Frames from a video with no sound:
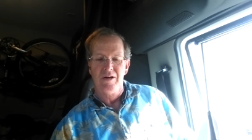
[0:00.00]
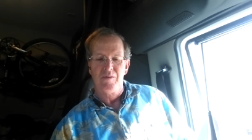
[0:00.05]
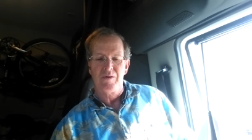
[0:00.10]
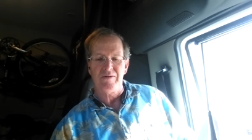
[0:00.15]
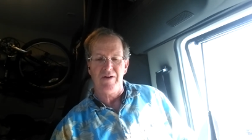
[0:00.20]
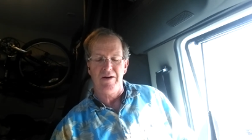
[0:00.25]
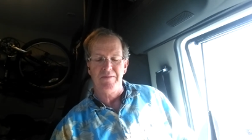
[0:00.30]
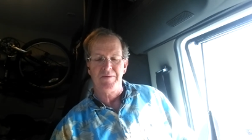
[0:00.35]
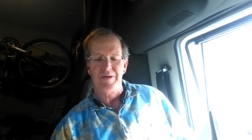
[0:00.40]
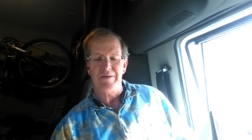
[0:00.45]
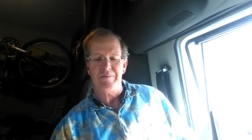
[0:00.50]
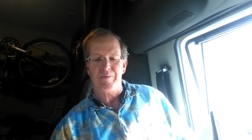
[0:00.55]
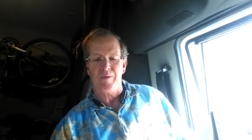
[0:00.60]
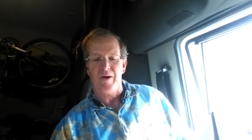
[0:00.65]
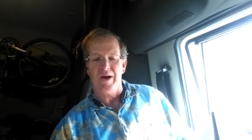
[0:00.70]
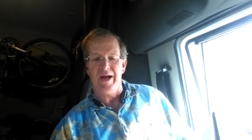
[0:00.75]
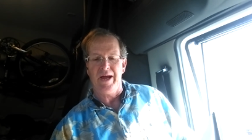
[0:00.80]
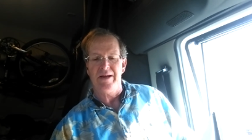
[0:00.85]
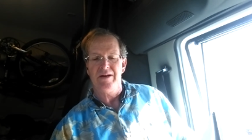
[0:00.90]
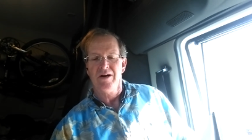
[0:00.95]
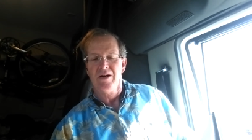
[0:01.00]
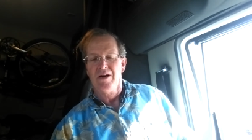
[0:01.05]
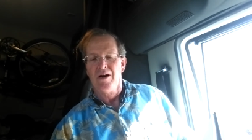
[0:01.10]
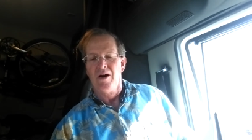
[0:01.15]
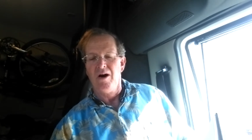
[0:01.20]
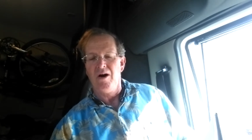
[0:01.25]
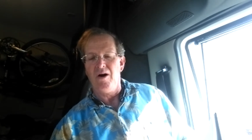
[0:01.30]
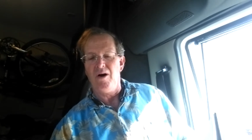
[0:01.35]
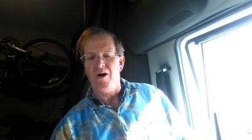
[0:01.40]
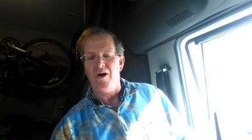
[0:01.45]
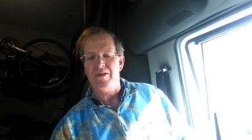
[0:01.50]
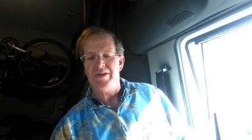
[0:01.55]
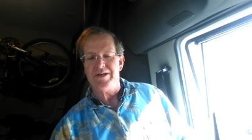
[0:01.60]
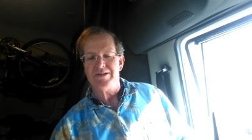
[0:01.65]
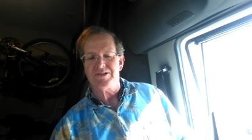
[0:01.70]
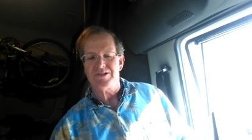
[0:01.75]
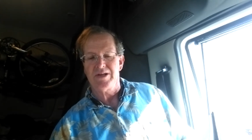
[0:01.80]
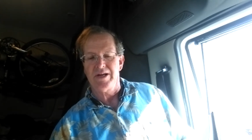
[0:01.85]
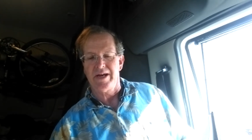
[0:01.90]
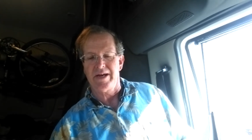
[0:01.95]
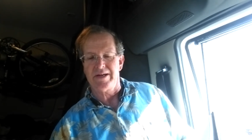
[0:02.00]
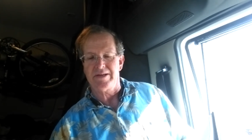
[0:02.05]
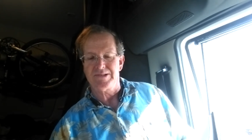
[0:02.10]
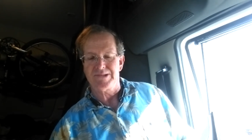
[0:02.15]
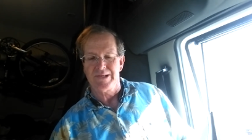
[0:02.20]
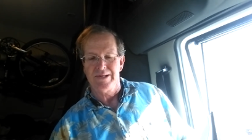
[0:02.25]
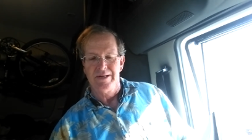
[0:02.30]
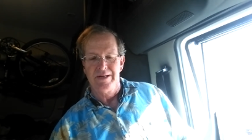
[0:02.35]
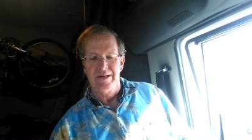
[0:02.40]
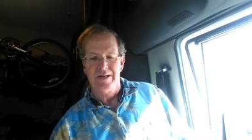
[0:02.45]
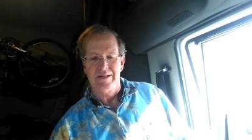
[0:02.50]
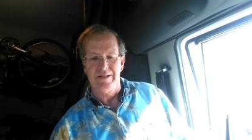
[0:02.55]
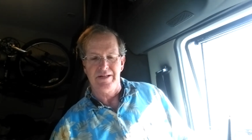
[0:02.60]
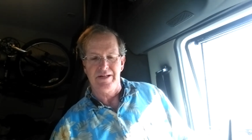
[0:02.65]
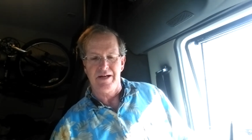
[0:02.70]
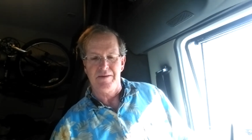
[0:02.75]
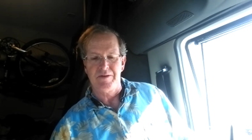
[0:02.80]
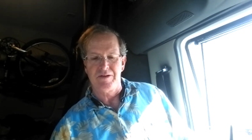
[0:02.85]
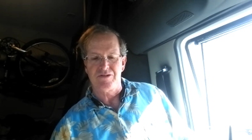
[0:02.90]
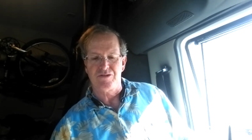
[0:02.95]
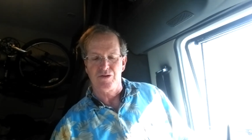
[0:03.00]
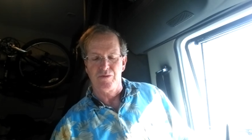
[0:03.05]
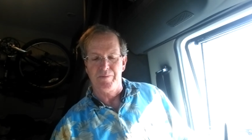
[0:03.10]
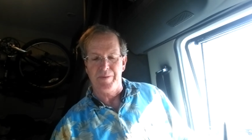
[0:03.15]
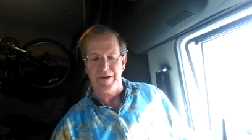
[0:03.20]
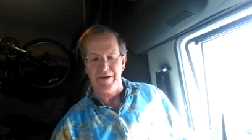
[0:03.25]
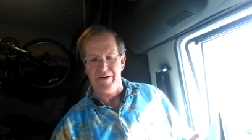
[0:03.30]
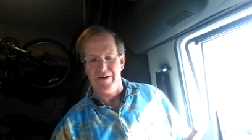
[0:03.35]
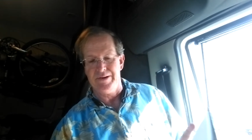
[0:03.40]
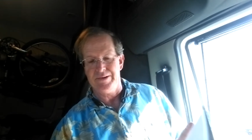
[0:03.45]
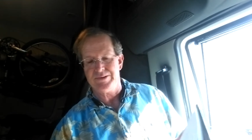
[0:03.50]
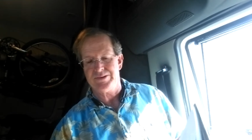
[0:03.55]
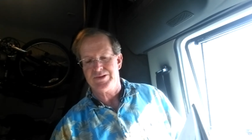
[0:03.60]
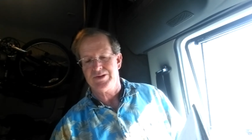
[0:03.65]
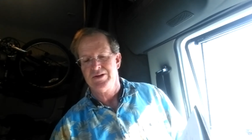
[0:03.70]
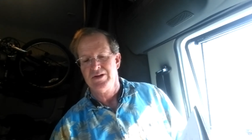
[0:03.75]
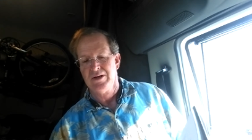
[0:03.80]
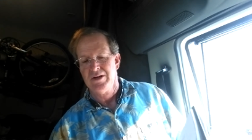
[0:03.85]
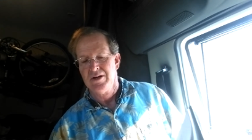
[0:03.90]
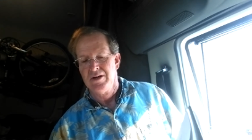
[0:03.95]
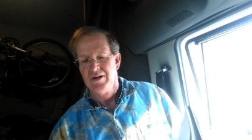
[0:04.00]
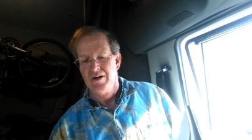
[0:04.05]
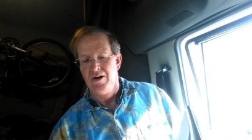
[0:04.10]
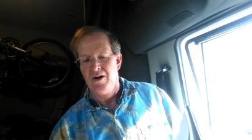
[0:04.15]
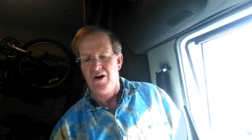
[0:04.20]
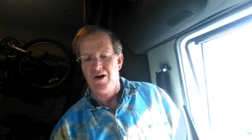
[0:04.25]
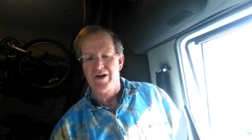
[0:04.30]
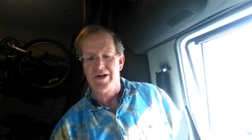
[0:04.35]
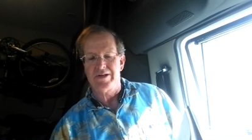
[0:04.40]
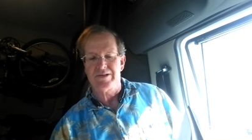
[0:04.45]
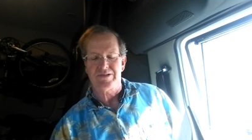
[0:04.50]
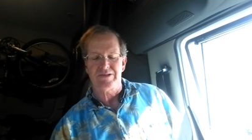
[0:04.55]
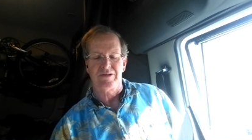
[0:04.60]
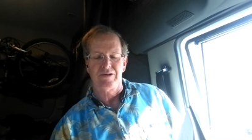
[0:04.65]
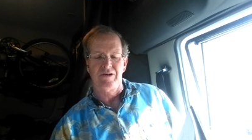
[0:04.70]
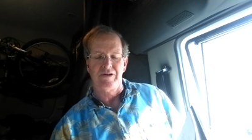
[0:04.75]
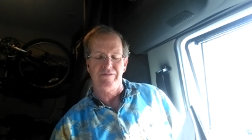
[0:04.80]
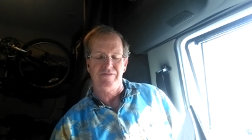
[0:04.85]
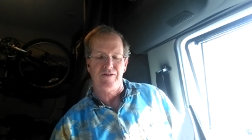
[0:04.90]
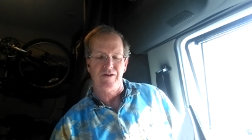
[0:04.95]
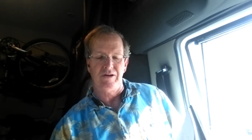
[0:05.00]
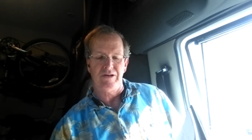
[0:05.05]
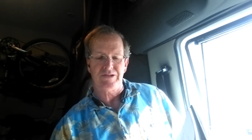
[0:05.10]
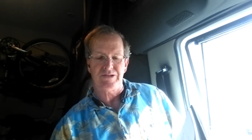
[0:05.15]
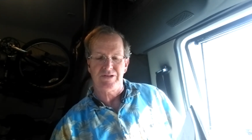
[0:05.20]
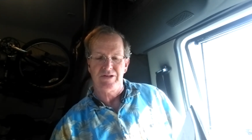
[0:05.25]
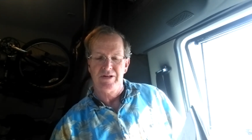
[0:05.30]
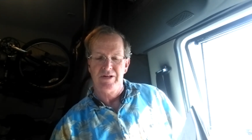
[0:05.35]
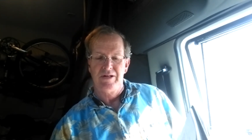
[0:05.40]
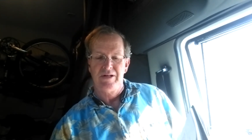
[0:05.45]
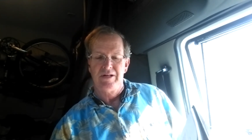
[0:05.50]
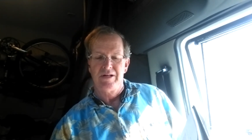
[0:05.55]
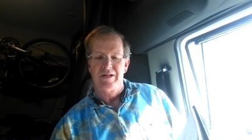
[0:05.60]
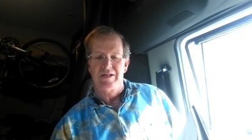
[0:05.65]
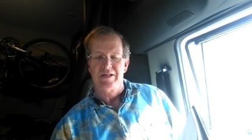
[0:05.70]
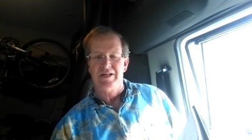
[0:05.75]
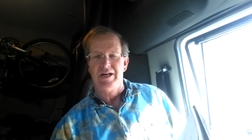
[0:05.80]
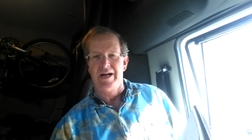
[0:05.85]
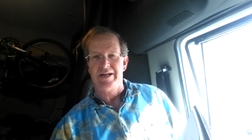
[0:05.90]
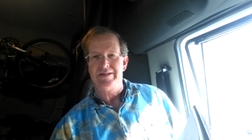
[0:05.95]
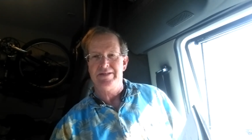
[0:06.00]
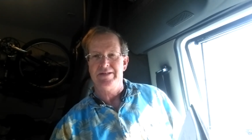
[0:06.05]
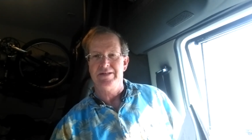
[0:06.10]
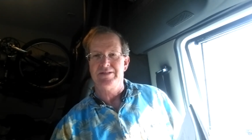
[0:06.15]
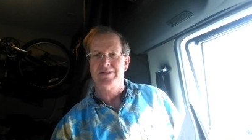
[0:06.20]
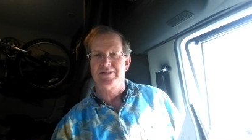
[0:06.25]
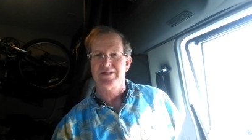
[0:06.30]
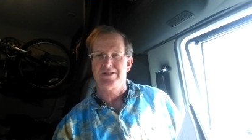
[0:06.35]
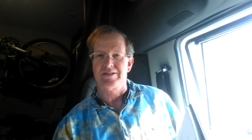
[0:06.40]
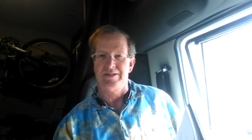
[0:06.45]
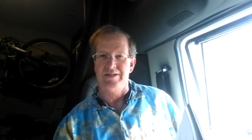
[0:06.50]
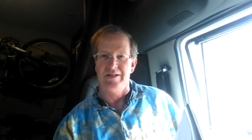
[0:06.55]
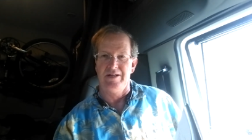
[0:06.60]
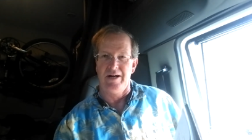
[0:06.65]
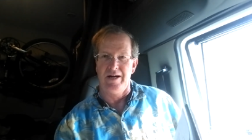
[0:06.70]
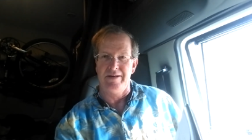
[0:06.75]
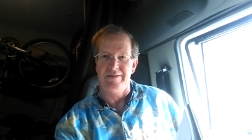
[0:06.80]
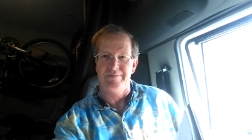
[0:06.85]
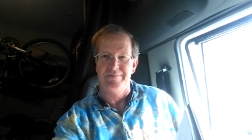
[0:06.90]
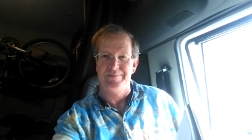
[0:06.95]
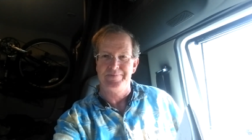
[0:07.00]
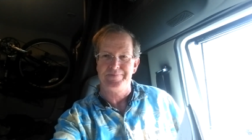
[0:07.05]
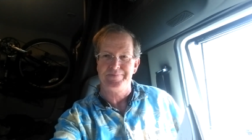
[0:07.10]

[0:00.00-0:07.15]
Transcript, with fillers: We've humbly prayed all these things in the name of the true parents. August 31st, 1969.